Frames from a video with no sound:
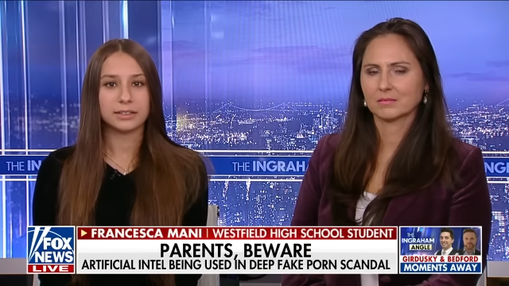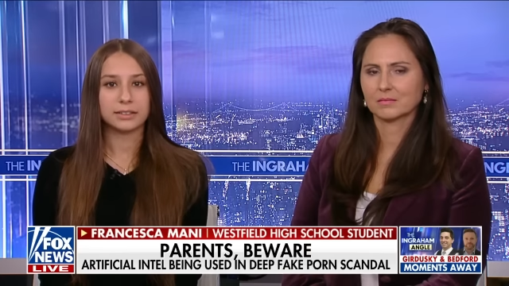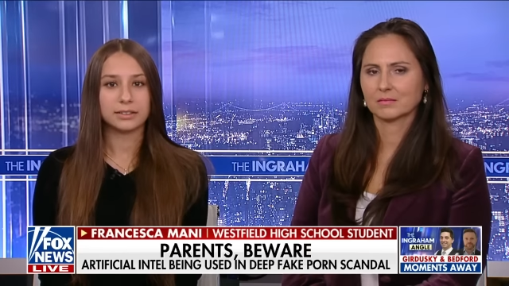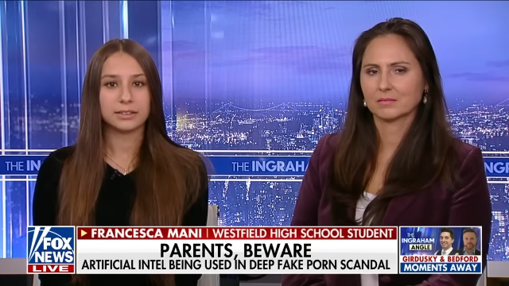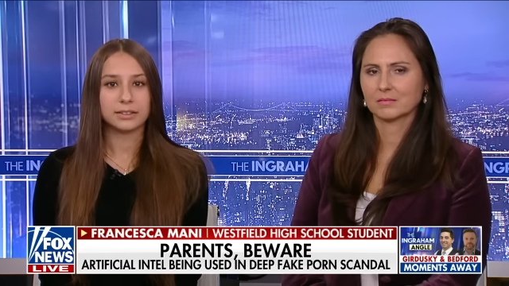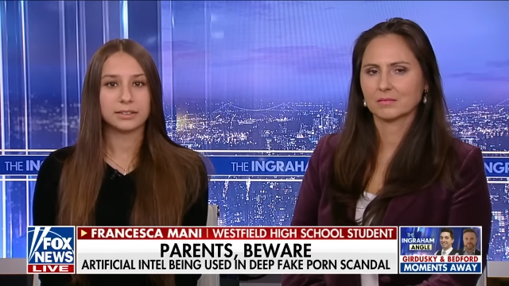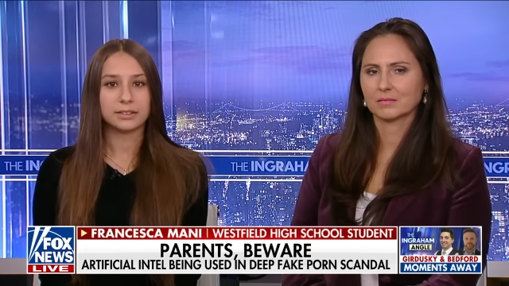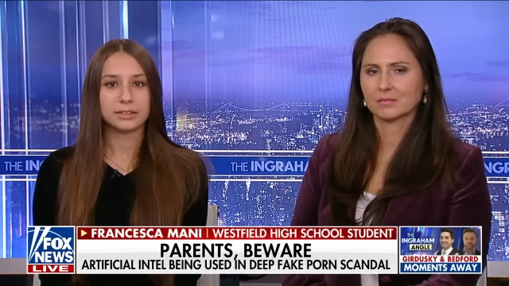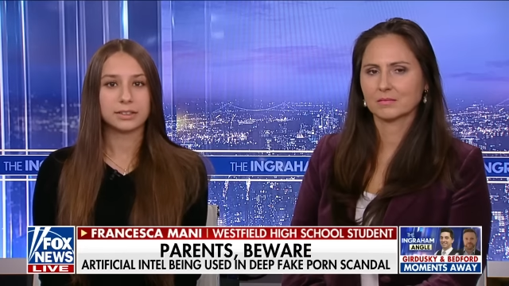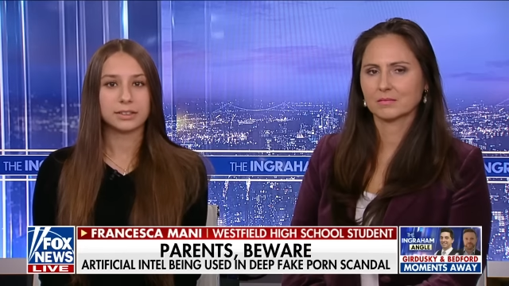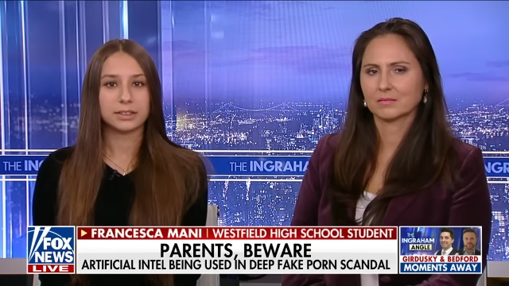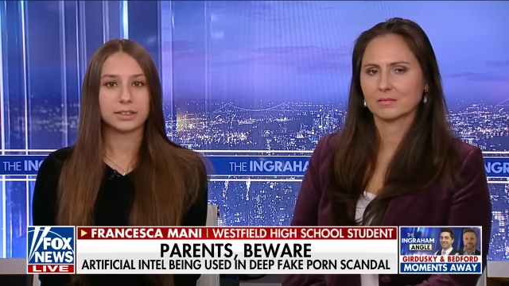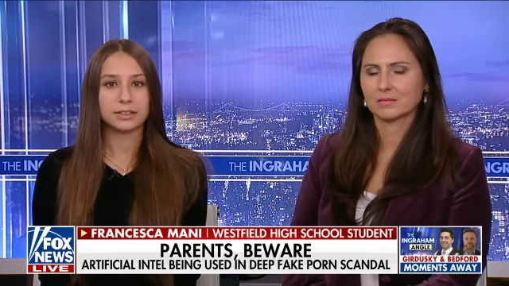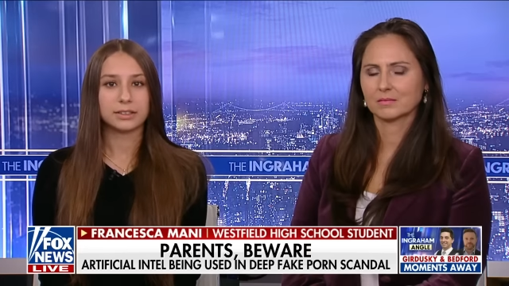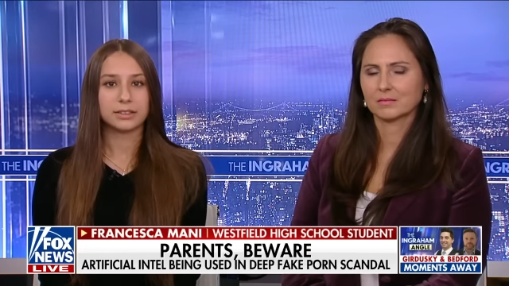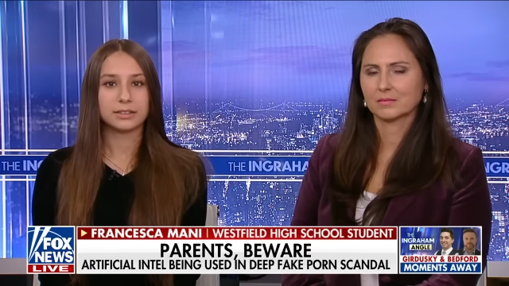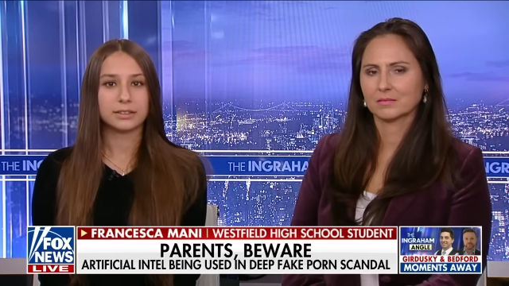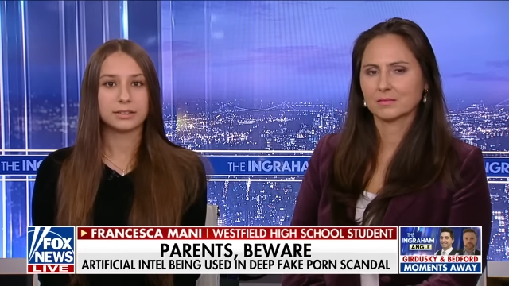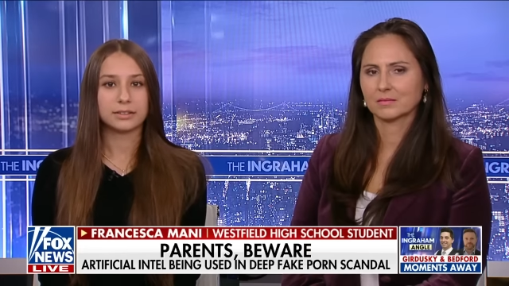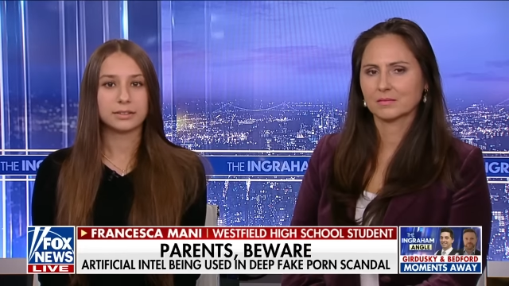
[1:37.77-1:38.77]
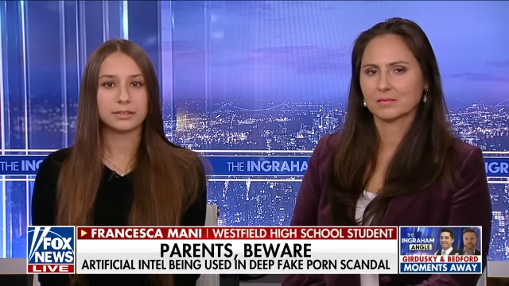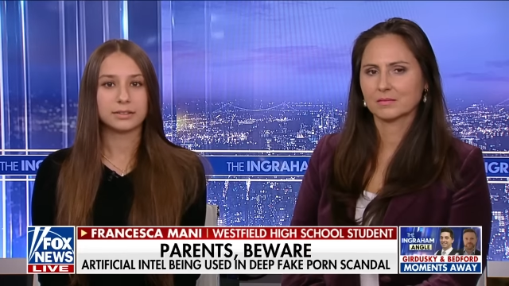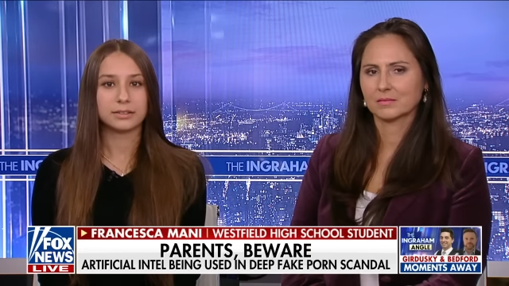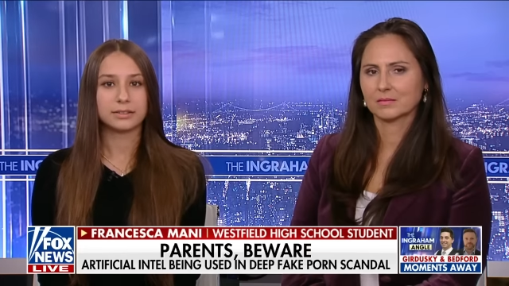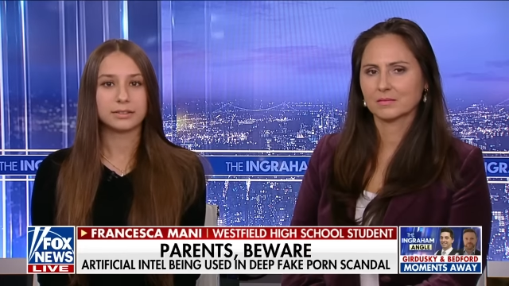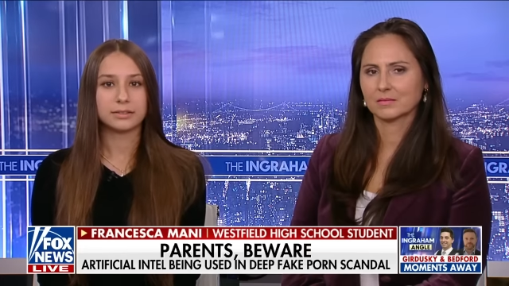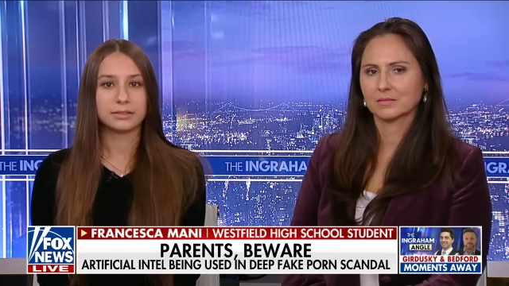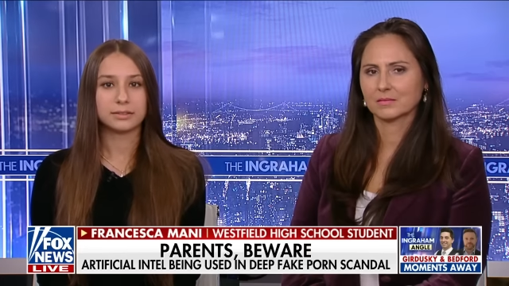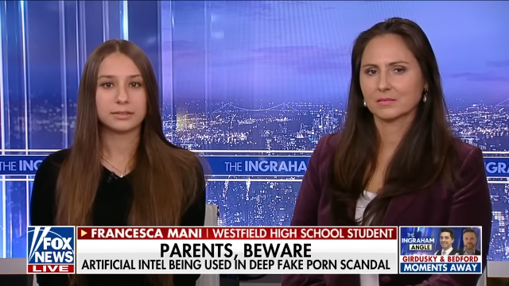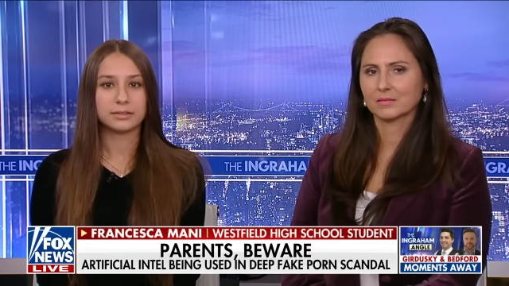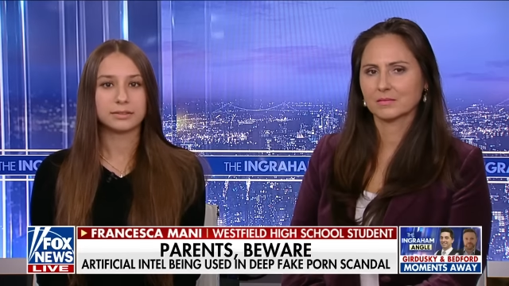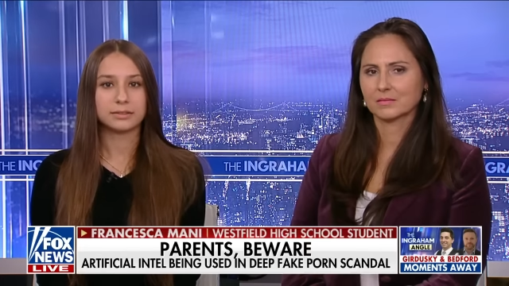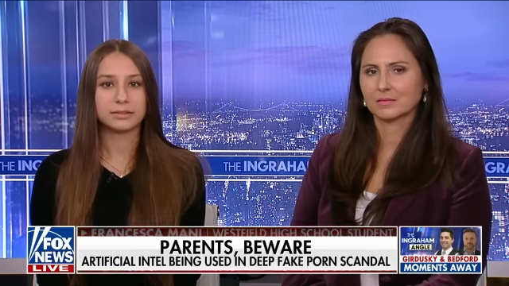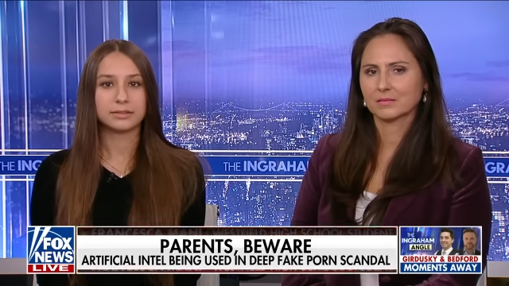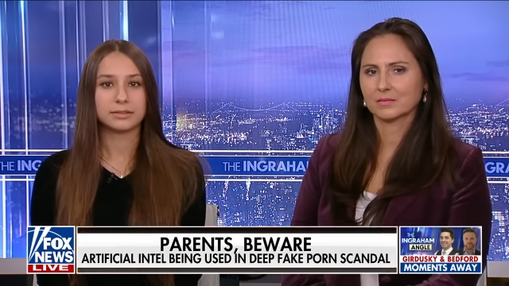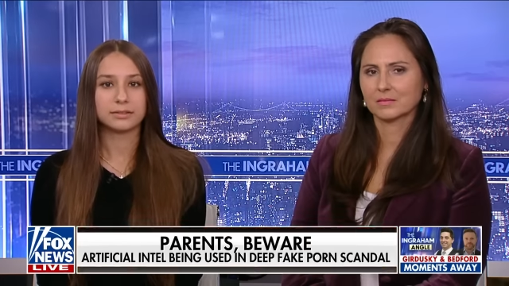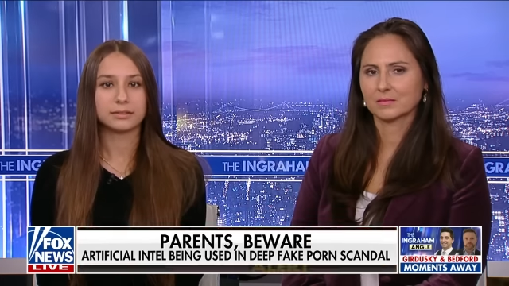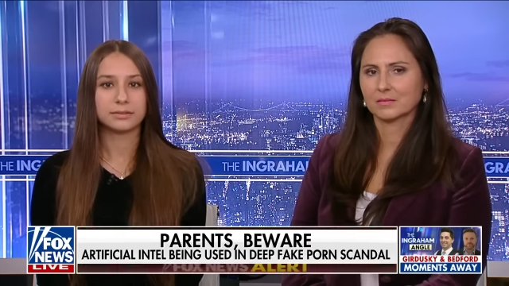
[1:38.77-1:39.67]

Nobody speaks.